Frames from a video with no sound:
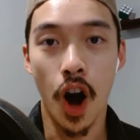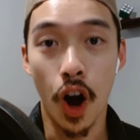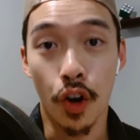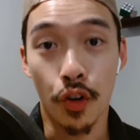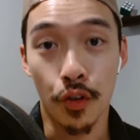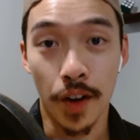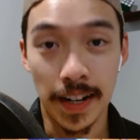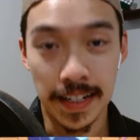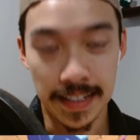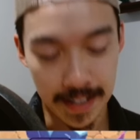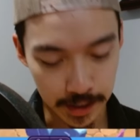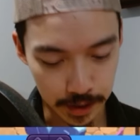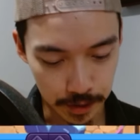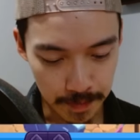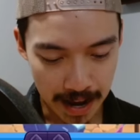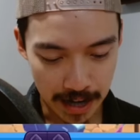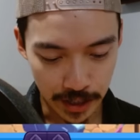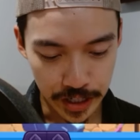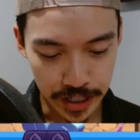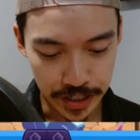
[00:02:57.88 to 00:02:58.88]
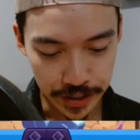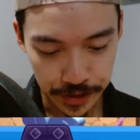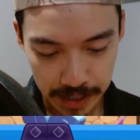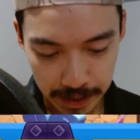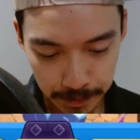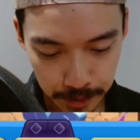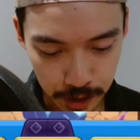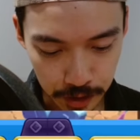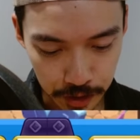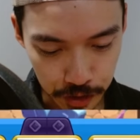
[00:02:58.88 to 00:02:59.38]
All right, next match here.
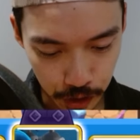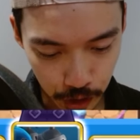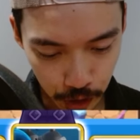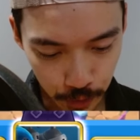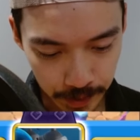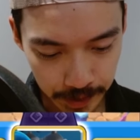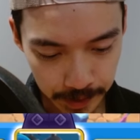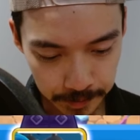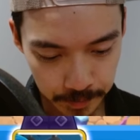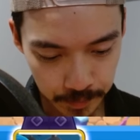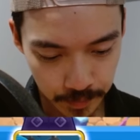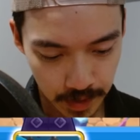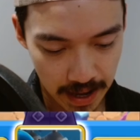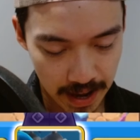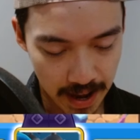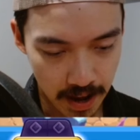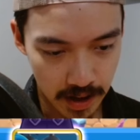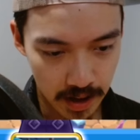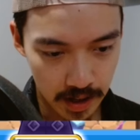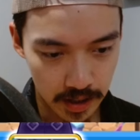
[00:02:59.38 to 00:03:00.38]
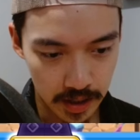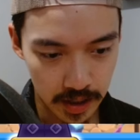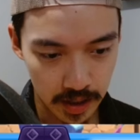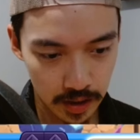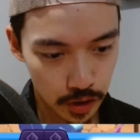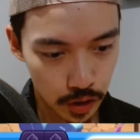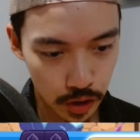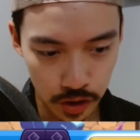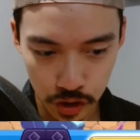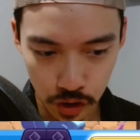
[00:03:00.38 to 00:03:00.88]
Keep things going, and
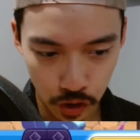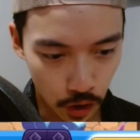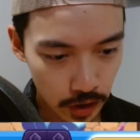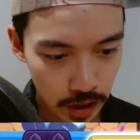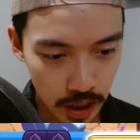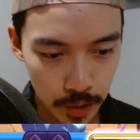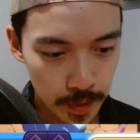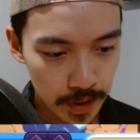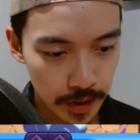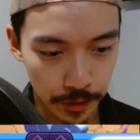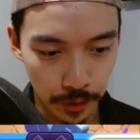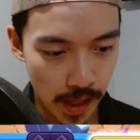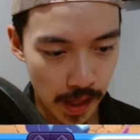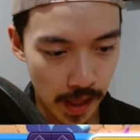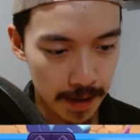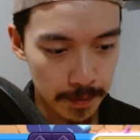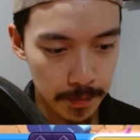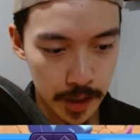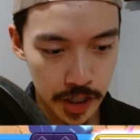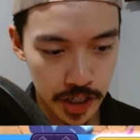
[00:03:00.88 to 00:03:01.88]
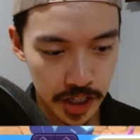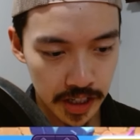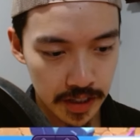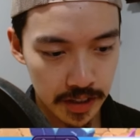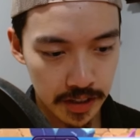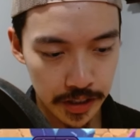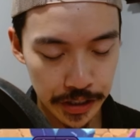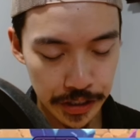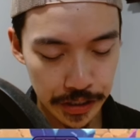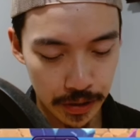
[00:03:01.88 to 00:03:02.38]
starting out with the Flying
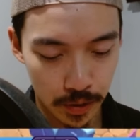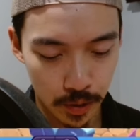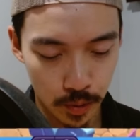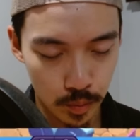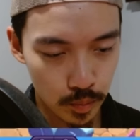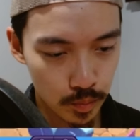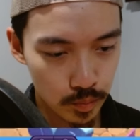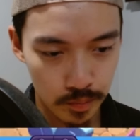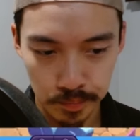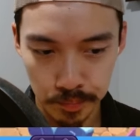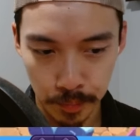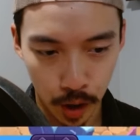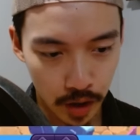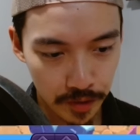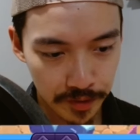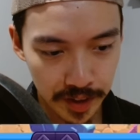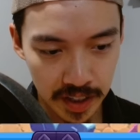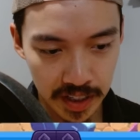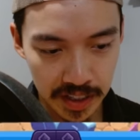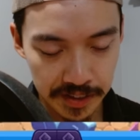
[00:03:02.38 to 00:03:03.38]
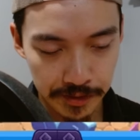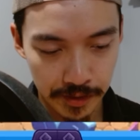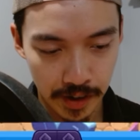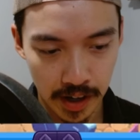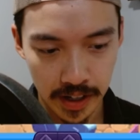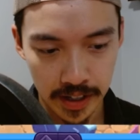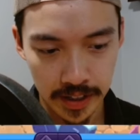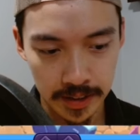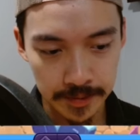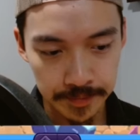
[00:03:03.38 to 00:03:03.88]
Machine, perfectly
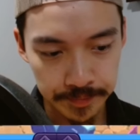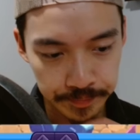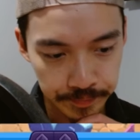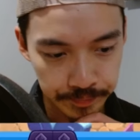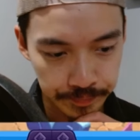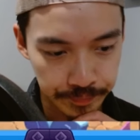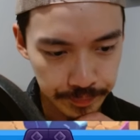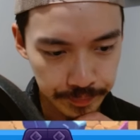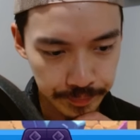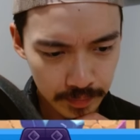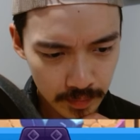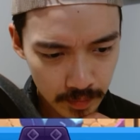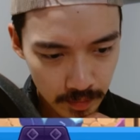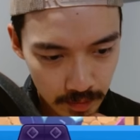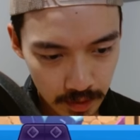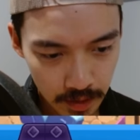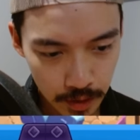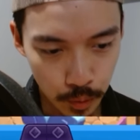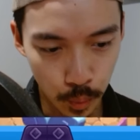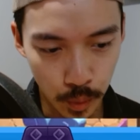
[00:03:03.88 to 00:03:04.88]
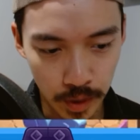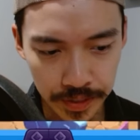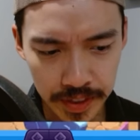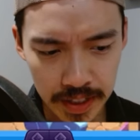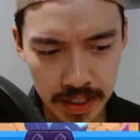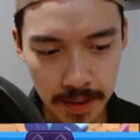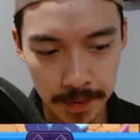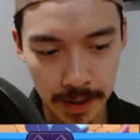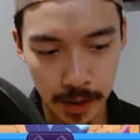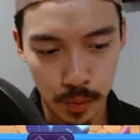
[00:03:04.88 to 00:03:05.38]
fine. One
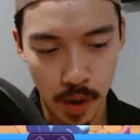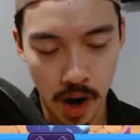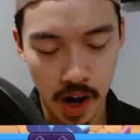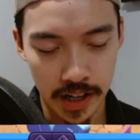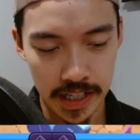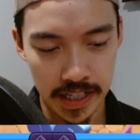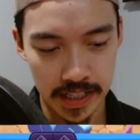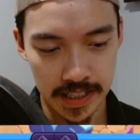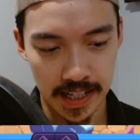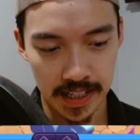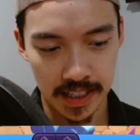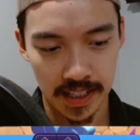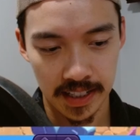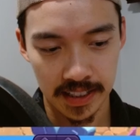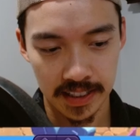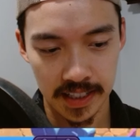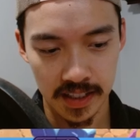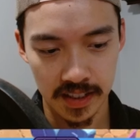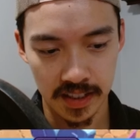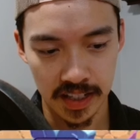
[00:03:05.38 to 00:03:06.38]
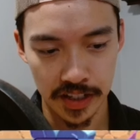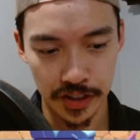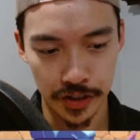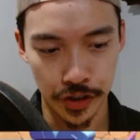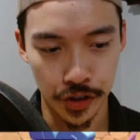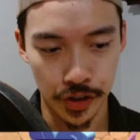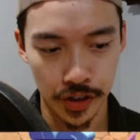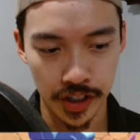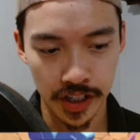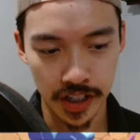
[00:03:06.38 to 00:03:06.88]
thing about rocking a deck like this is
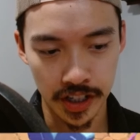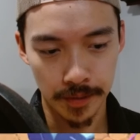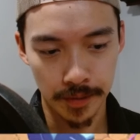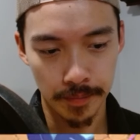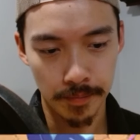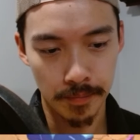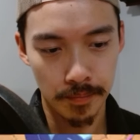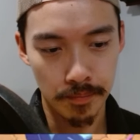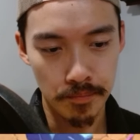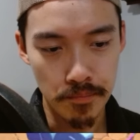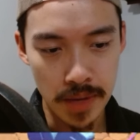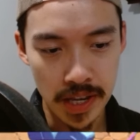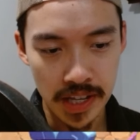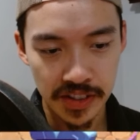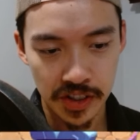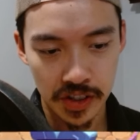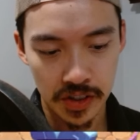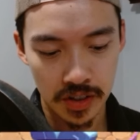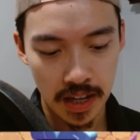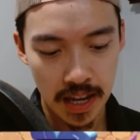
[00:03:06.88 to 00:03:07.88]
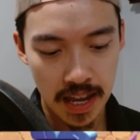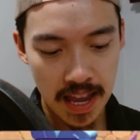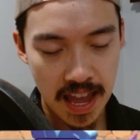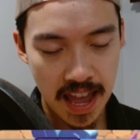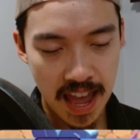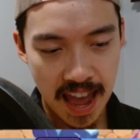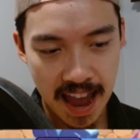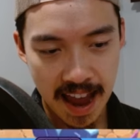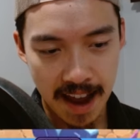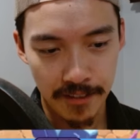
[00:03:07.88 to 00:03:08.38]
you're gonna miss
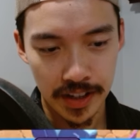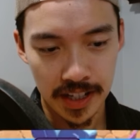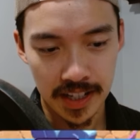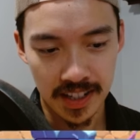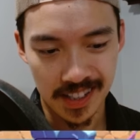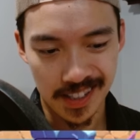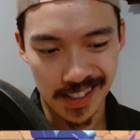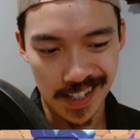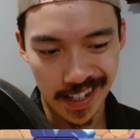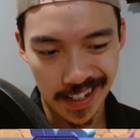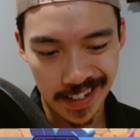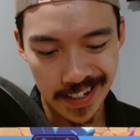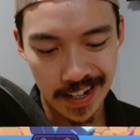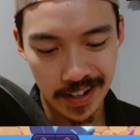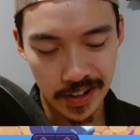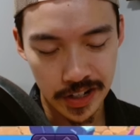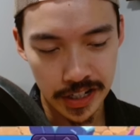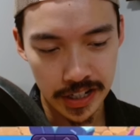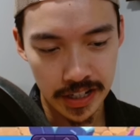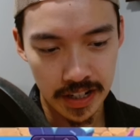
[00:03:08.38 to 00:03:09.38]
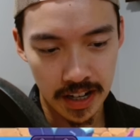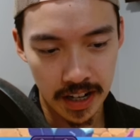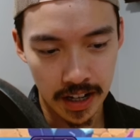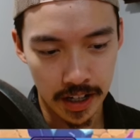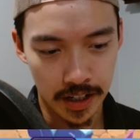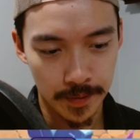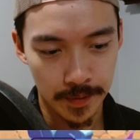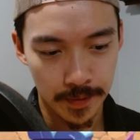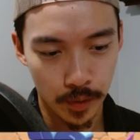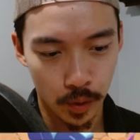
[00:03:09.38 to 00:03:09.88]
having a secondary
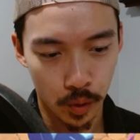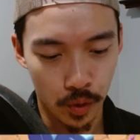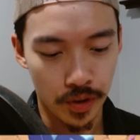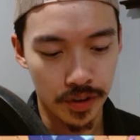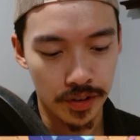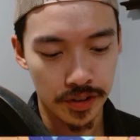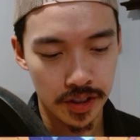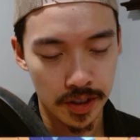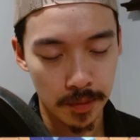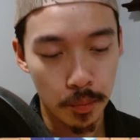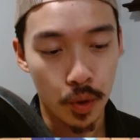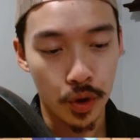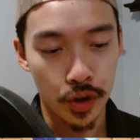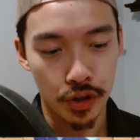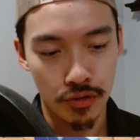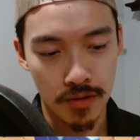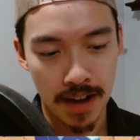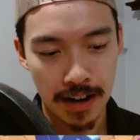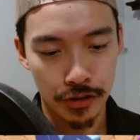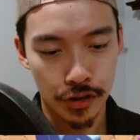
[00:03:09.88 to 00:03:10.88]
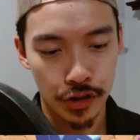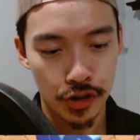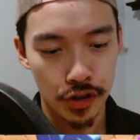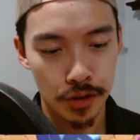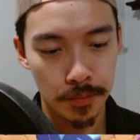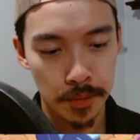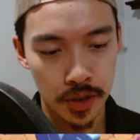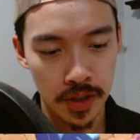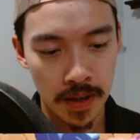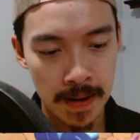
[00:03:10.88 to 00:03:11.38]
or some more ground
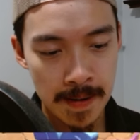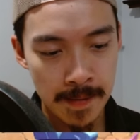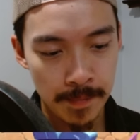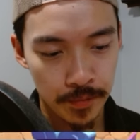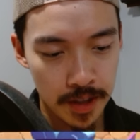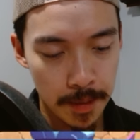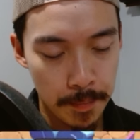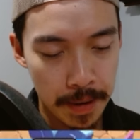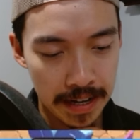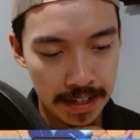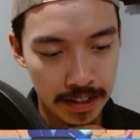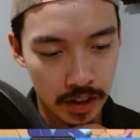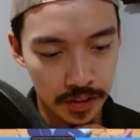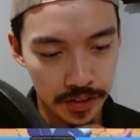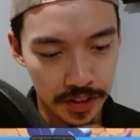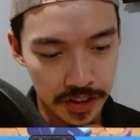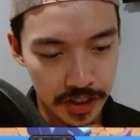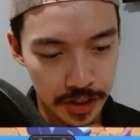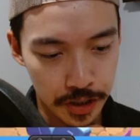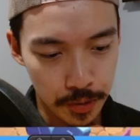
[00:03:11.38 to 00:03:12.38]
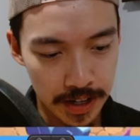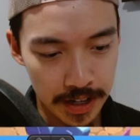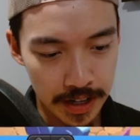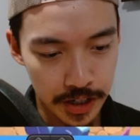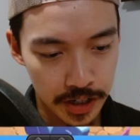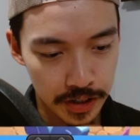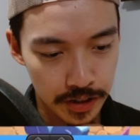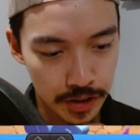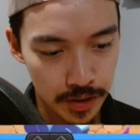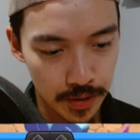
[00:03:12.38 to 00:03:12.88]
troops depending on the
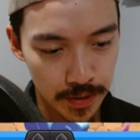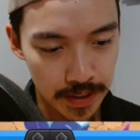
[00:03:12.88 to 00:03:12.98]
situation. So